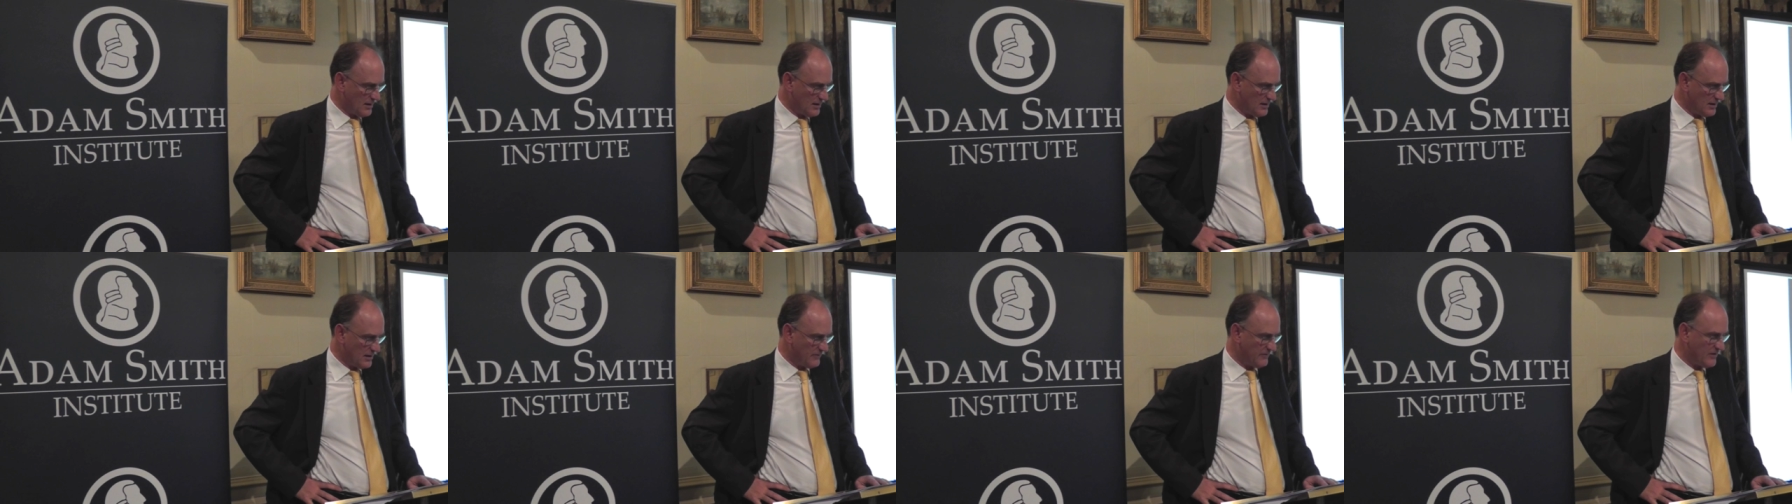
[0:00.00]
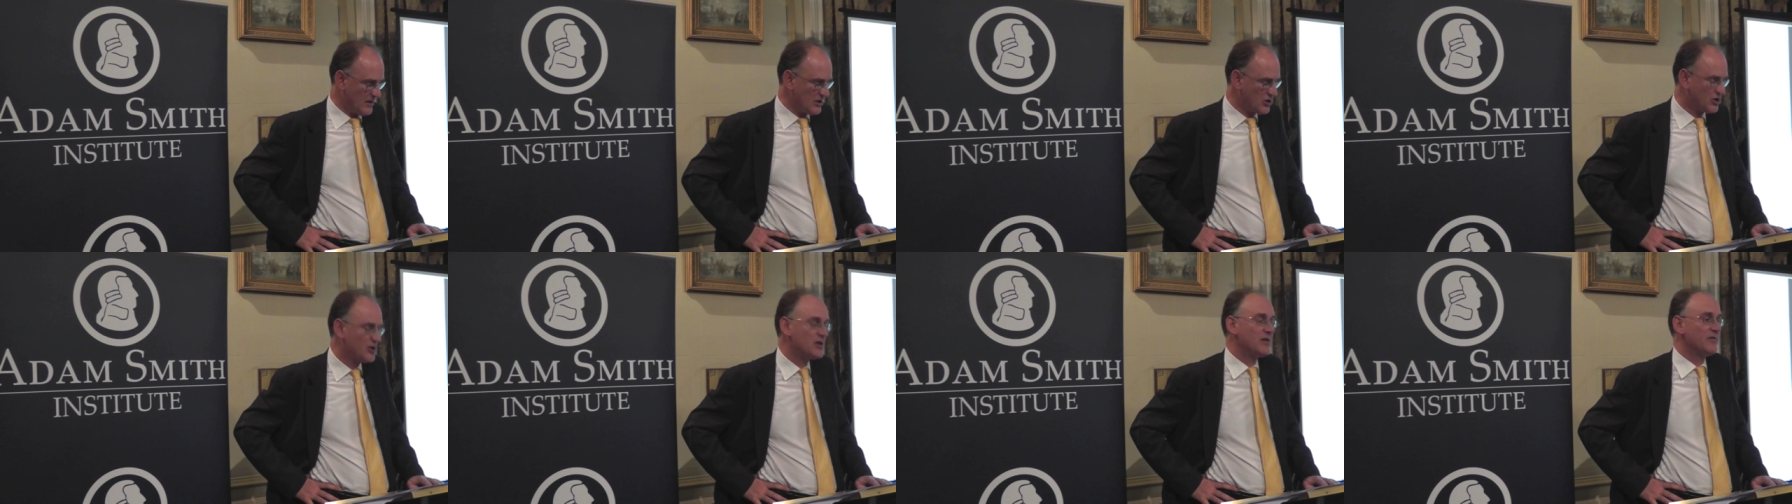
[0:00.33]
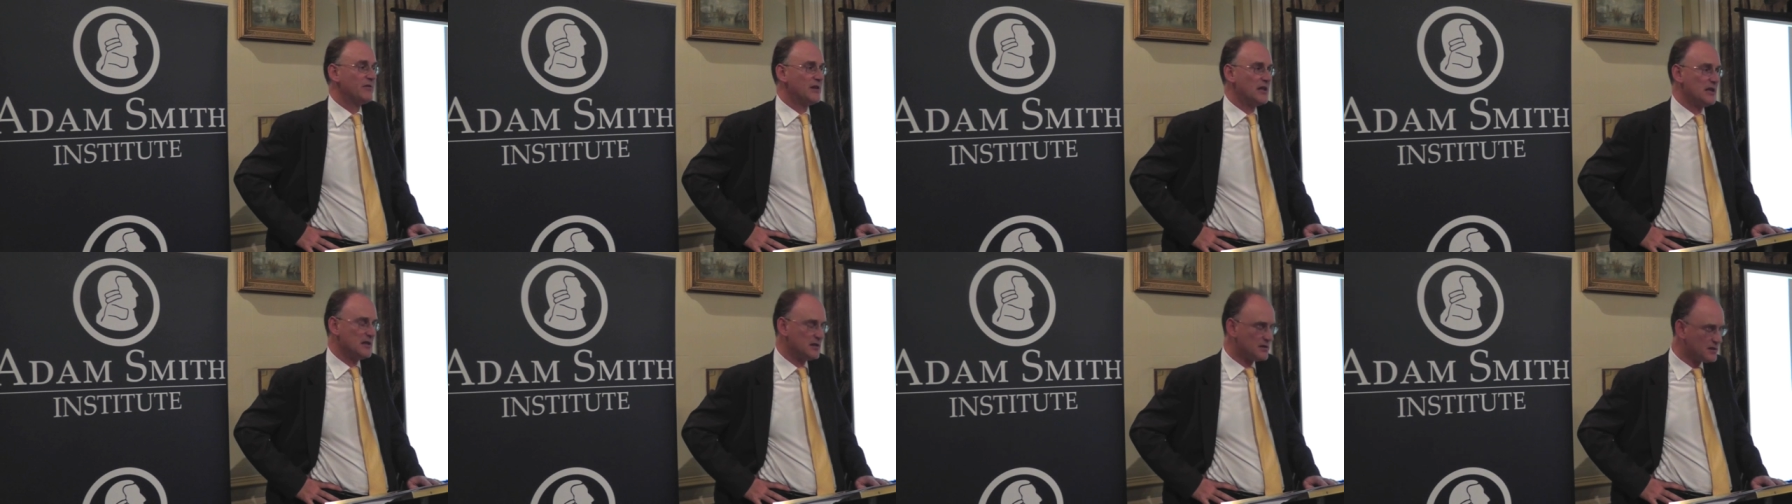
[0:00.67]
The invention
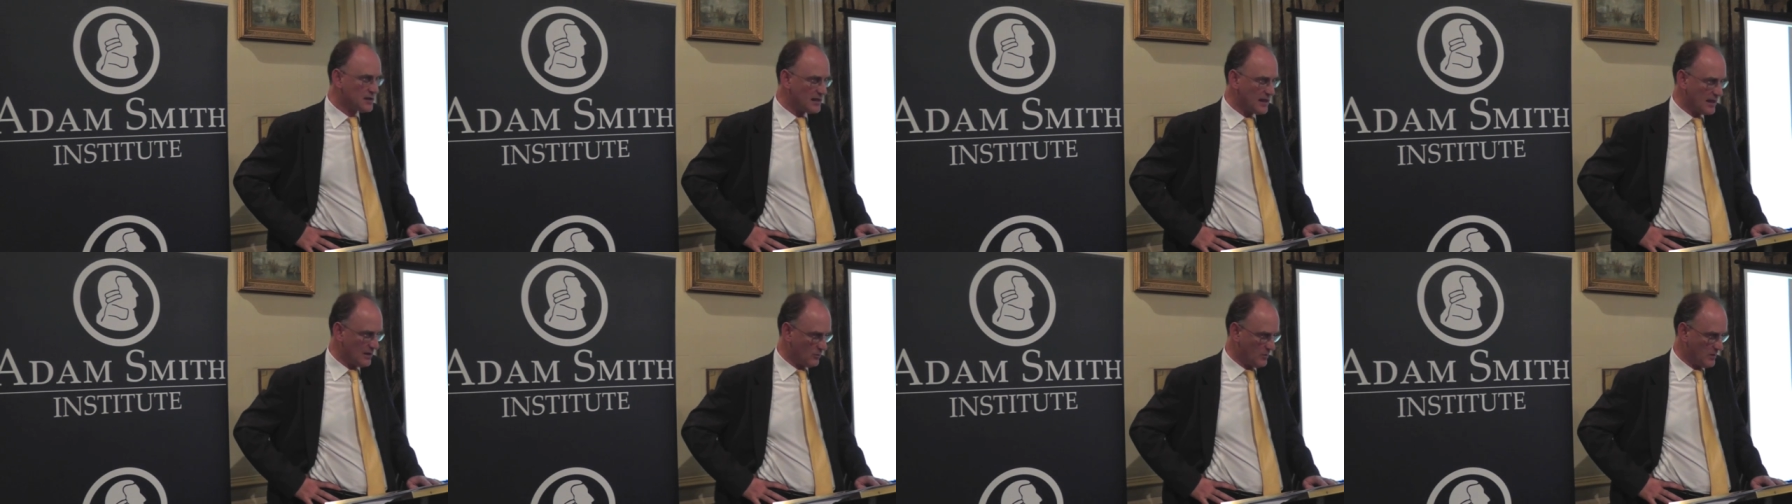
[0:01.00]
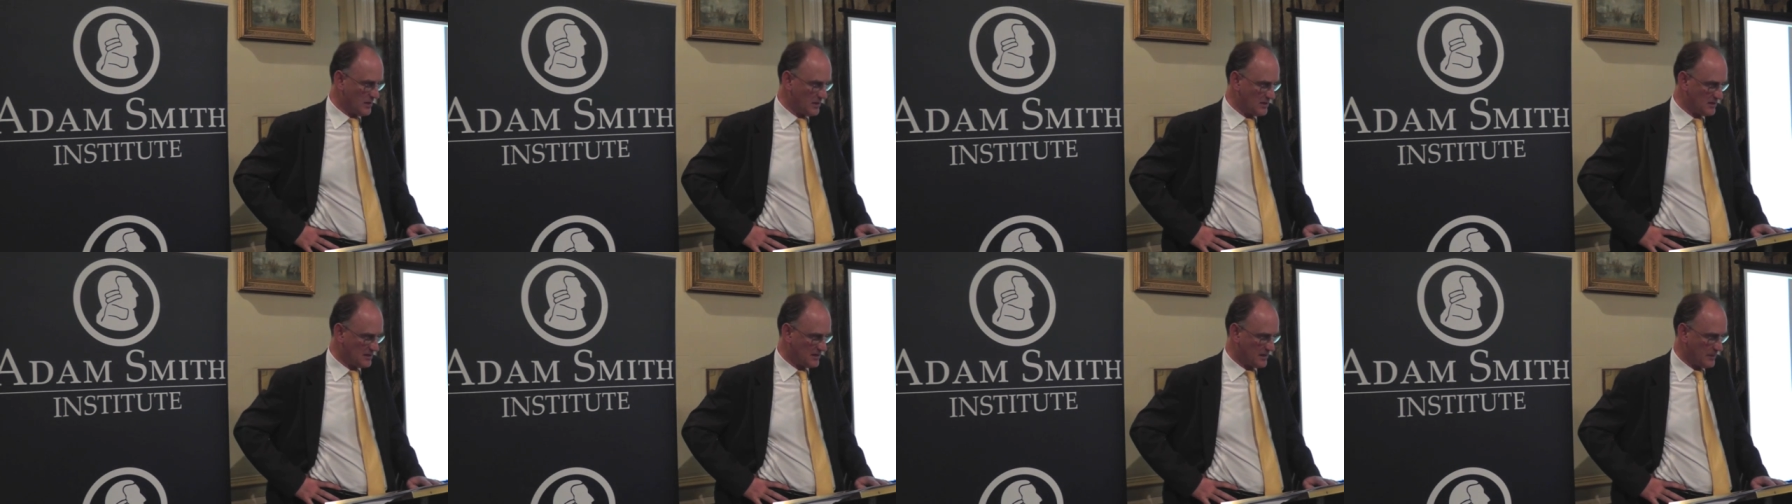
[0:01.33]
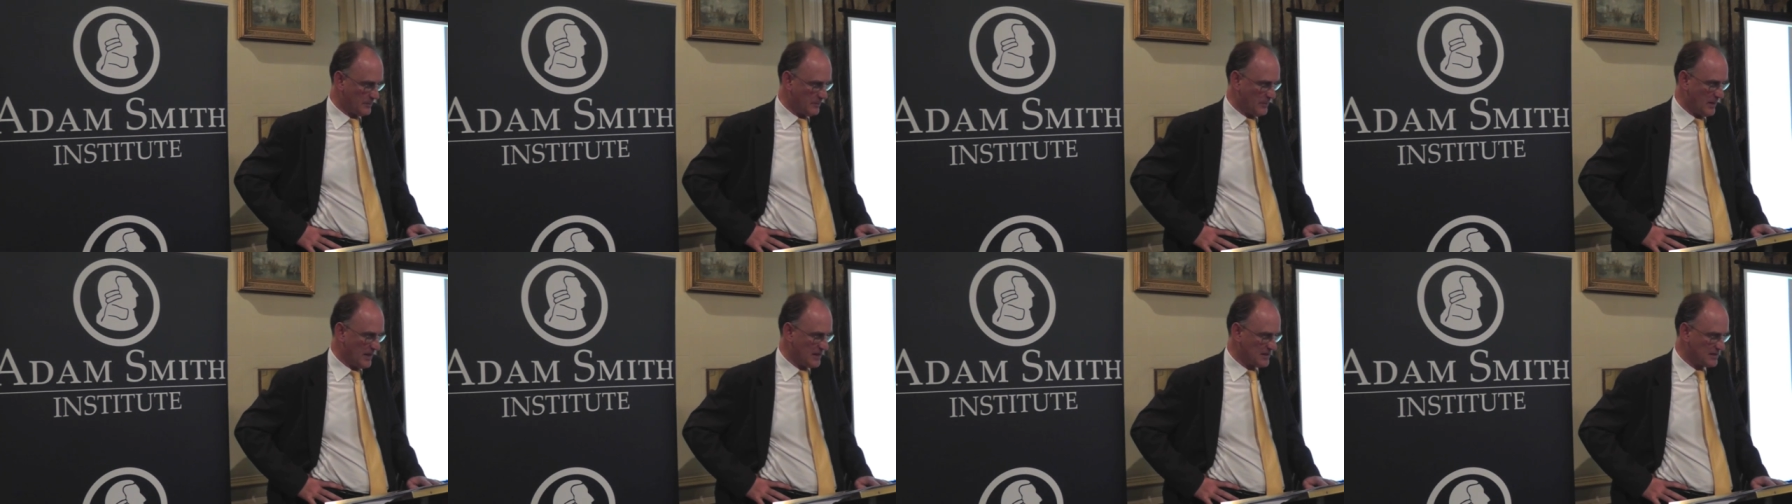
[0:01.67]
of the internet, with its
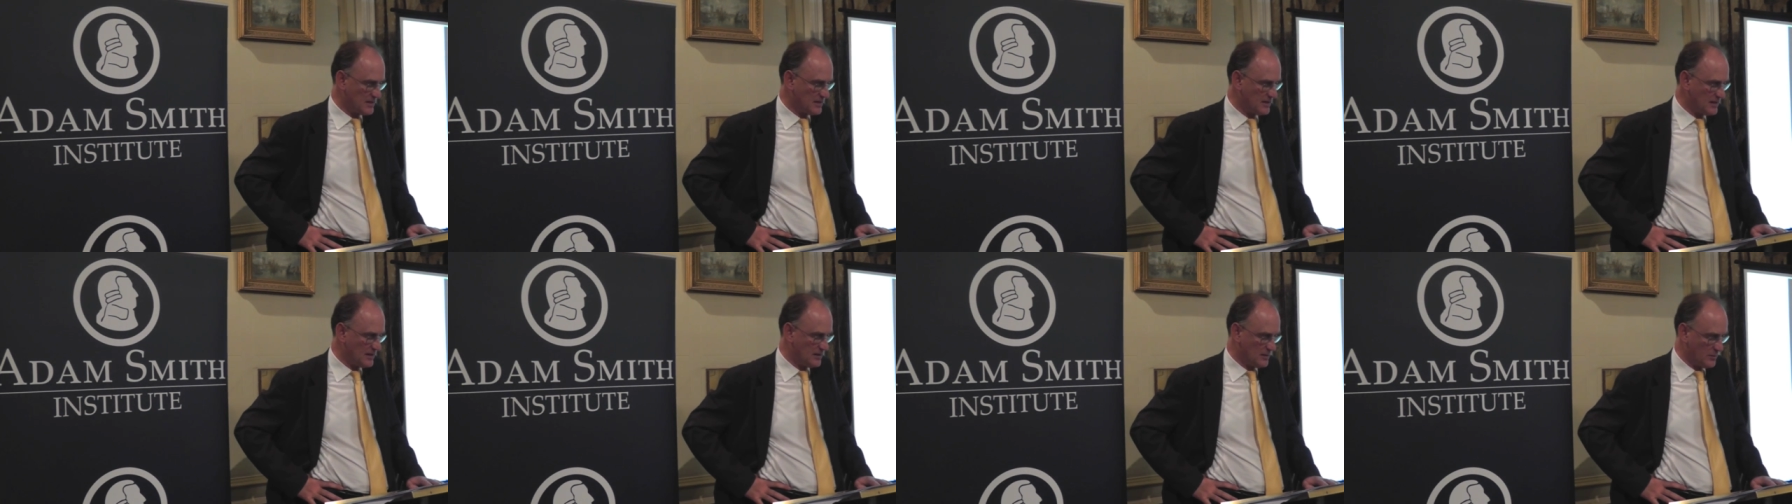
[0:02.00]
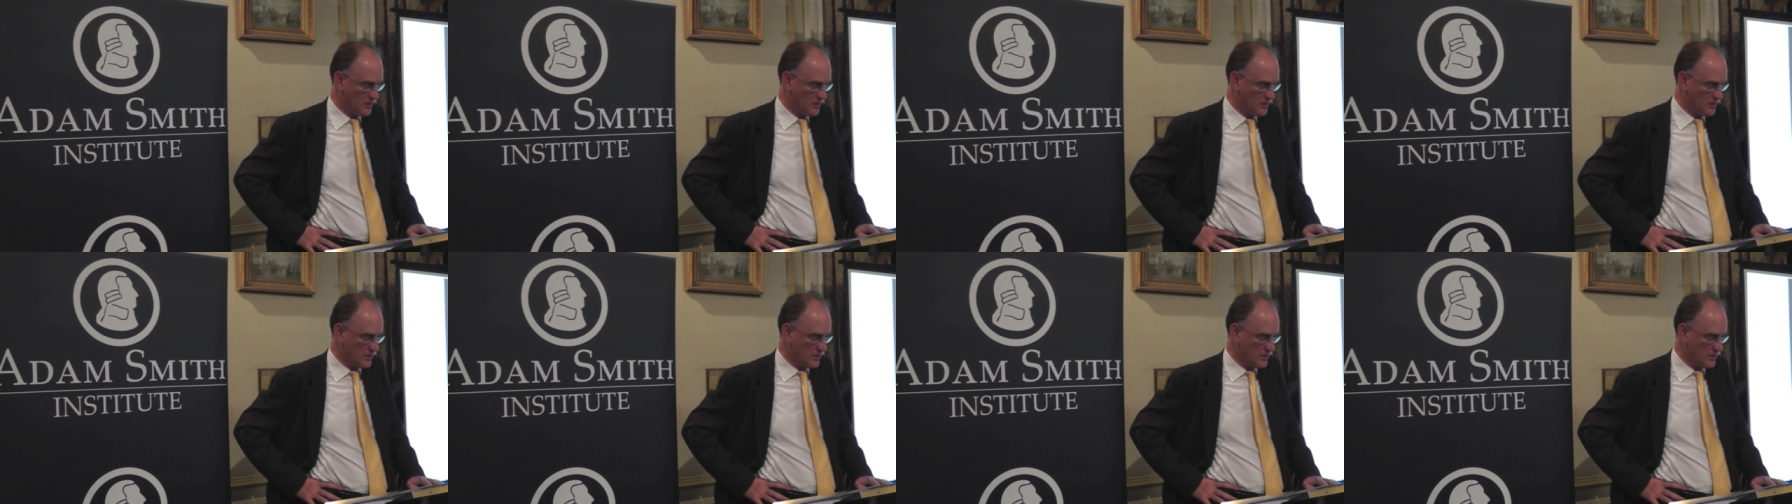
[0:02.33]
capacity